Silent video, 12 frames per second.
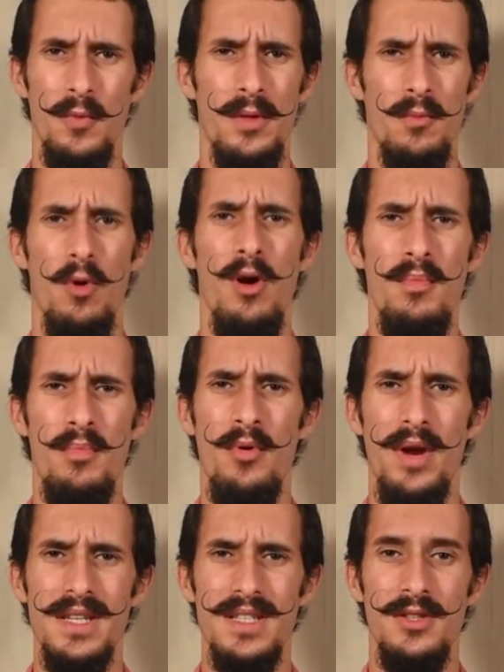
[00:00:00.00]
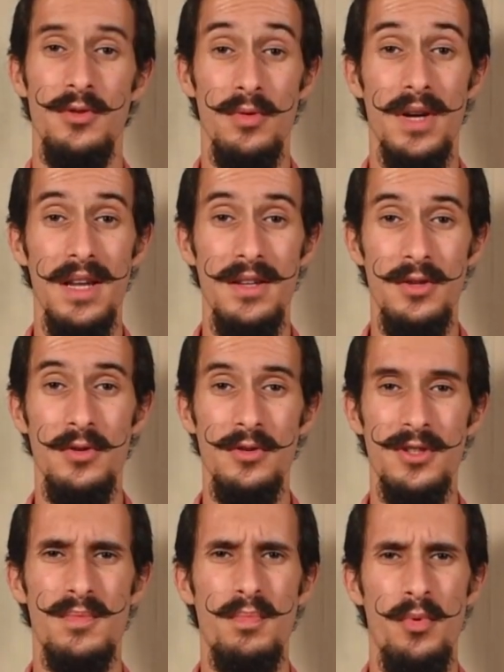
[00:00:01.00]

with WordPress, you can use